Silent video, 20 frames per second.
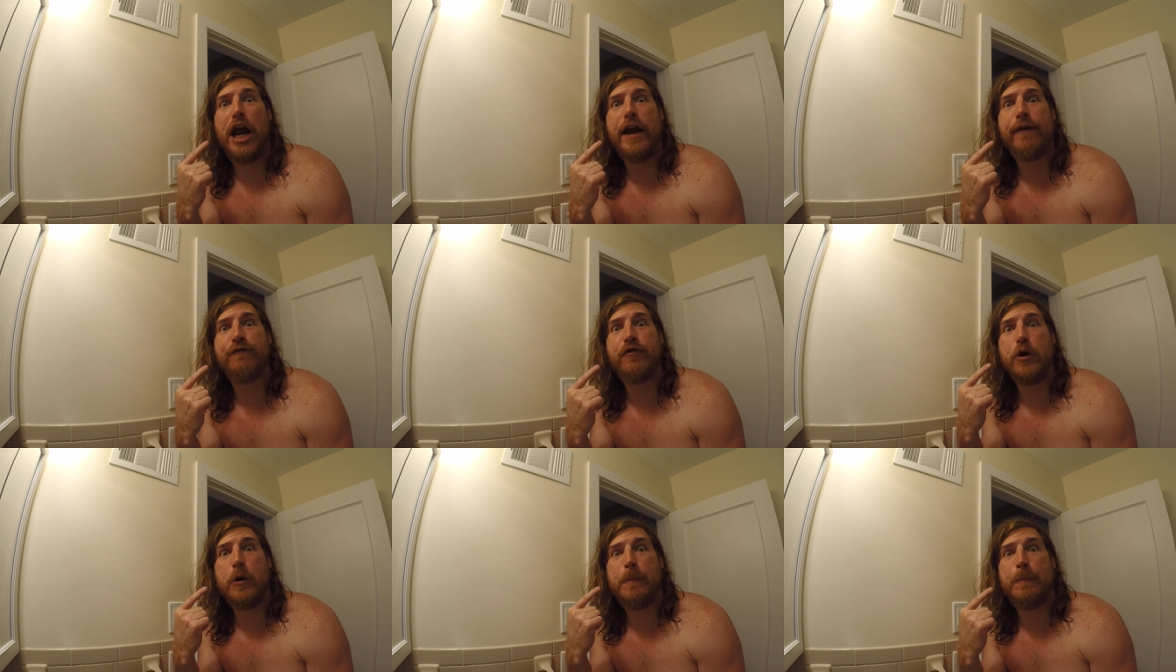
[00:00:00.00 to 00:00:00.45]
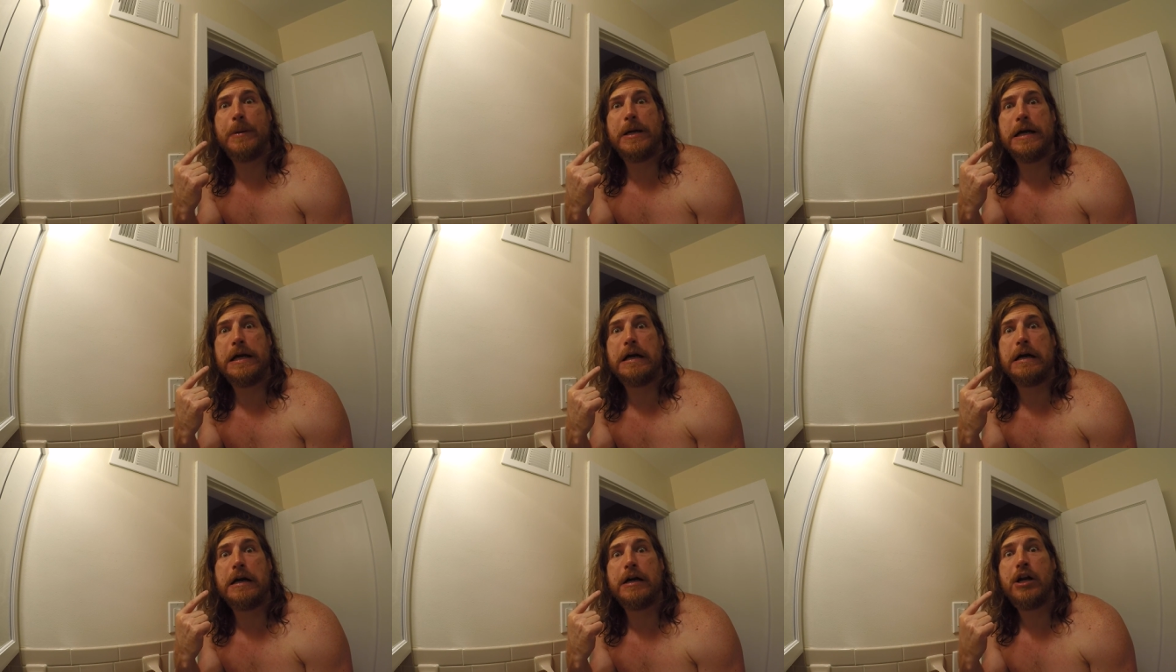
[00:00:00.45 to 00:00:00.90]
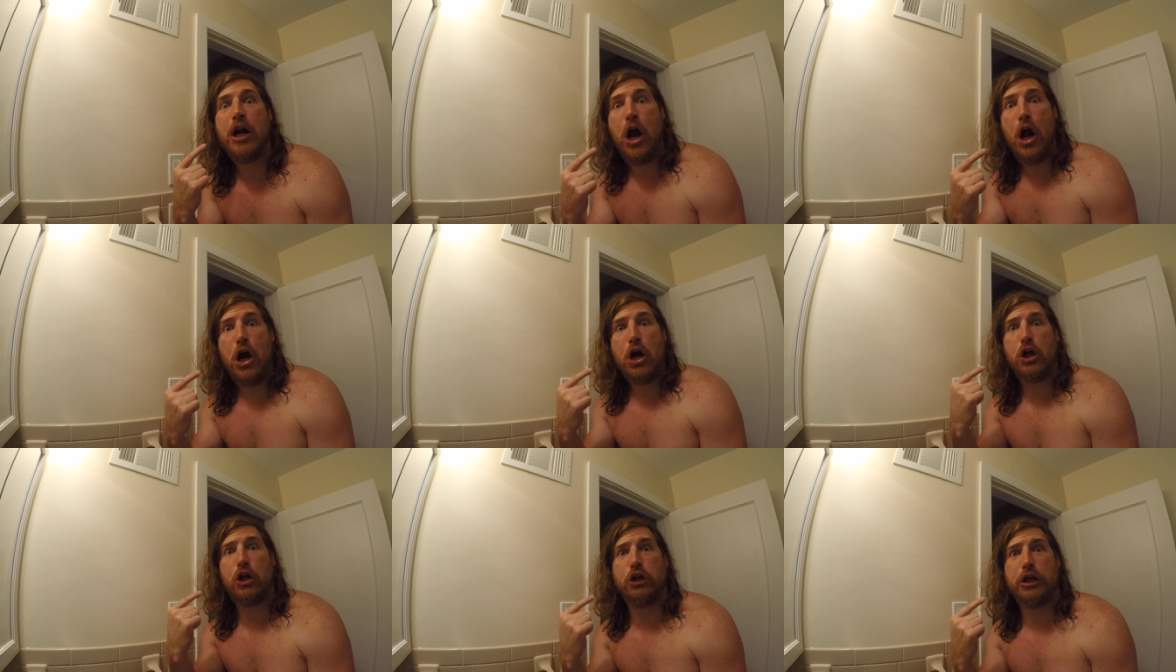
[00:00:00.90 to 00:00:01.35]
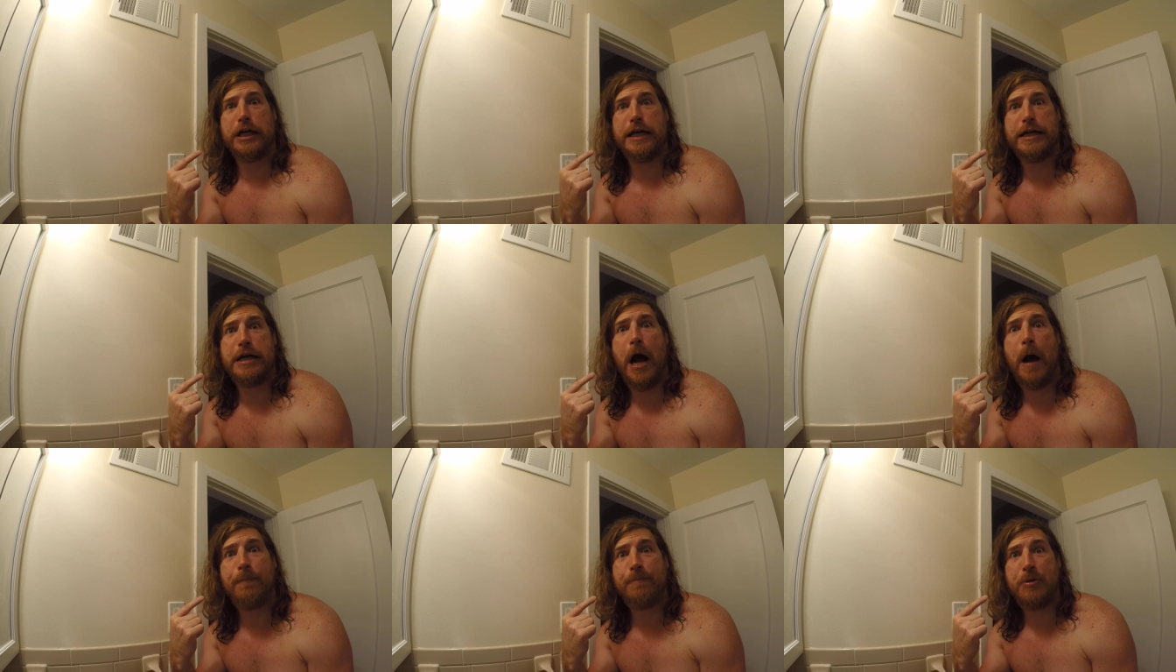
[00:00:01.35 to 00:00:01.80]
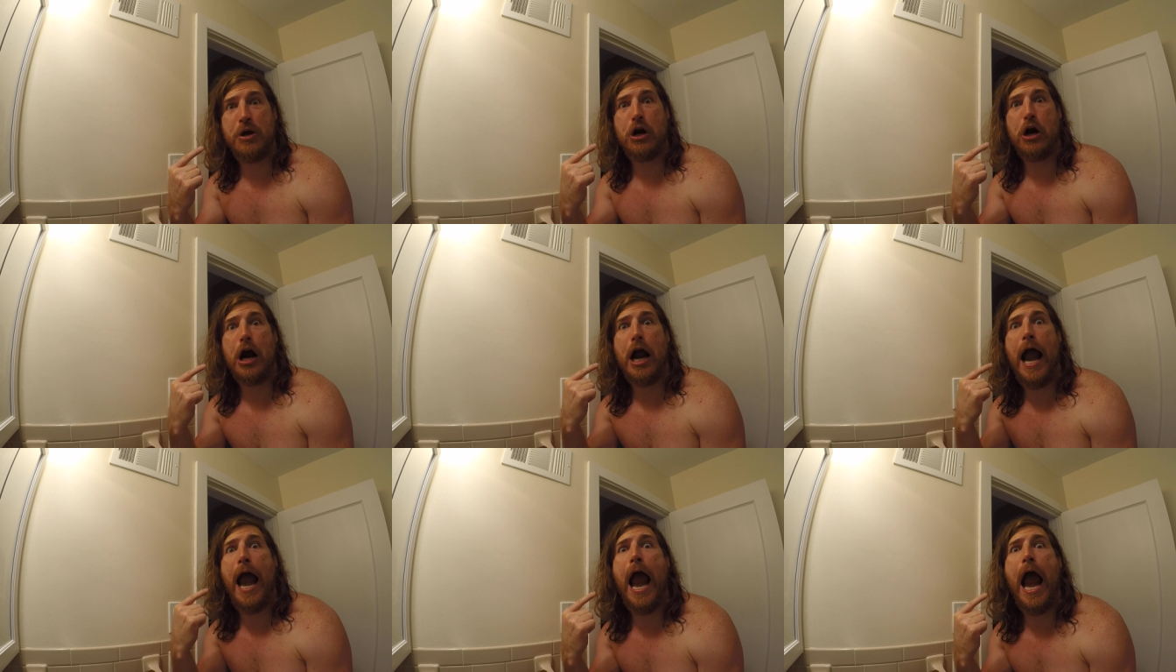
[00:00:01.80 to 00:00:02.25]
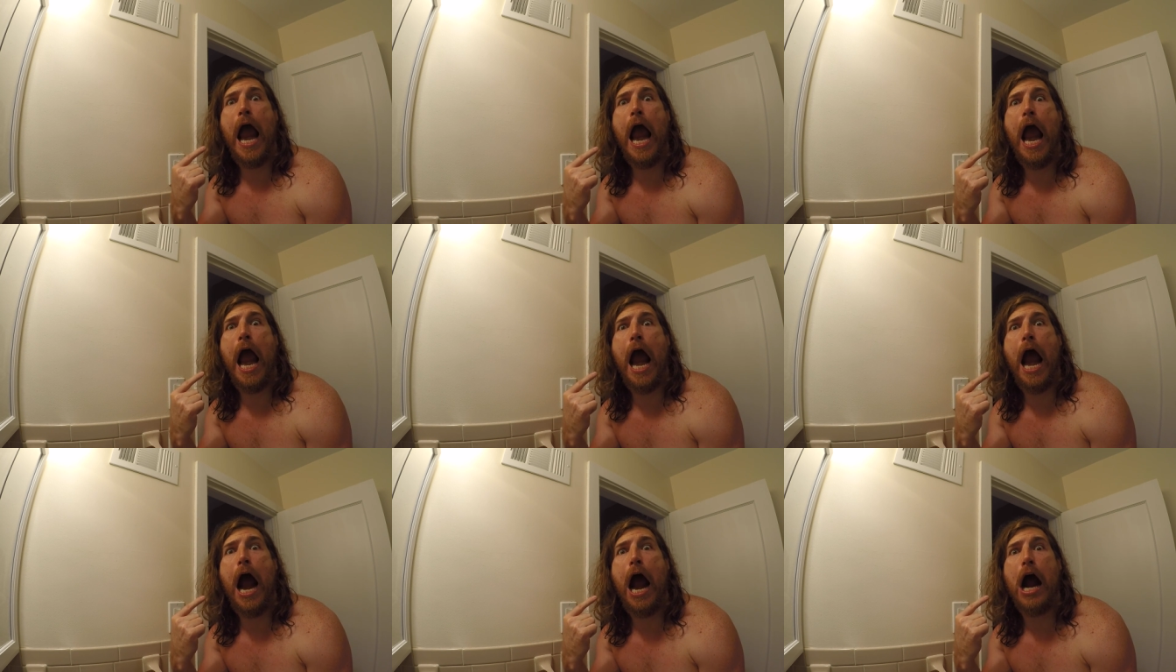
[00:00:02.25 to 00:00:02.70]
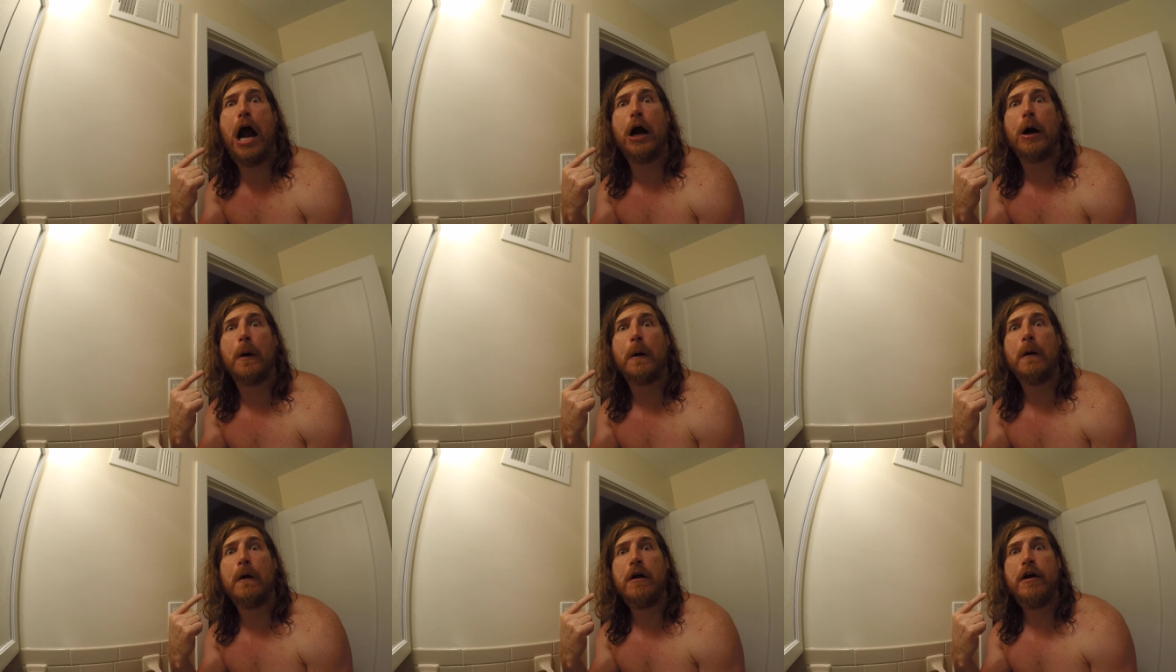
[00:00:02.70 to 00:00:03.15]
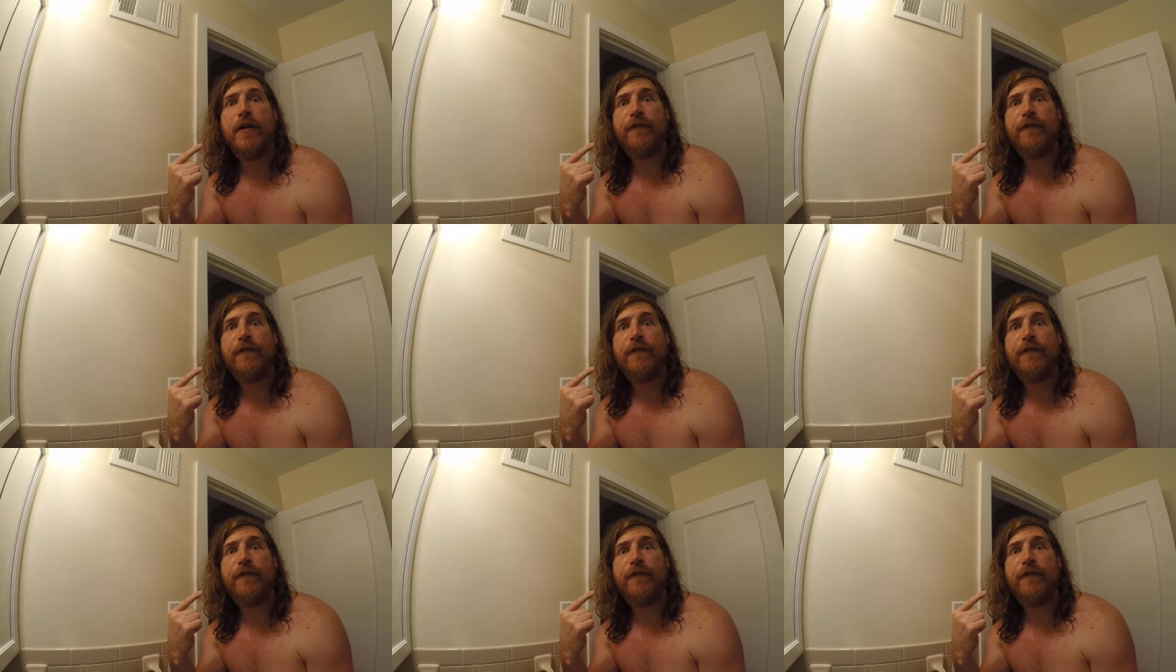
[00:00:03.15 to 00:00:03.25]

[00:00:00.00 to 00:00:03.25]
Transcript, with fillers: shave your beard, clean up your hair.